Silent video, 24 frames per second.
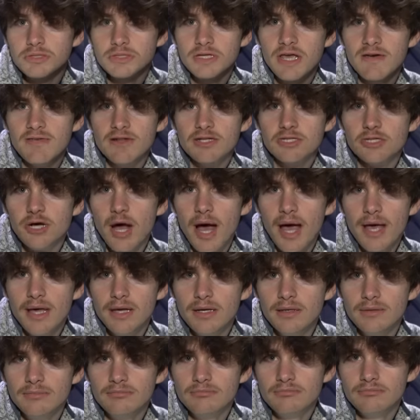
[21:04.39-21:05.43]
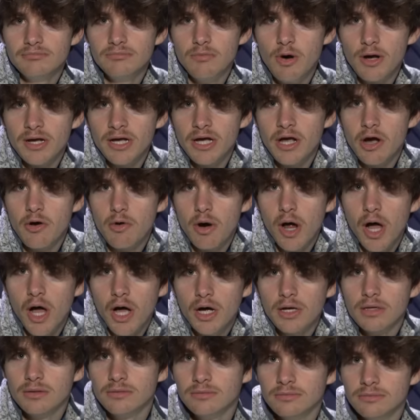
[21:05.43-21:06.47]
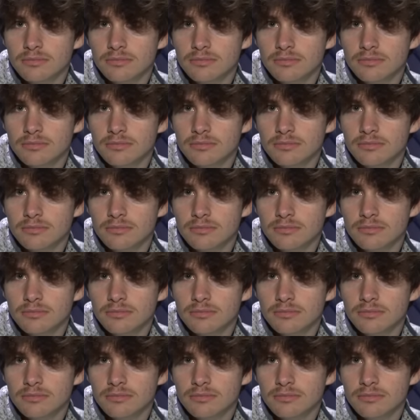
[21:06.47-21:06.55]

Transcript: Give it a try. What can go wrong?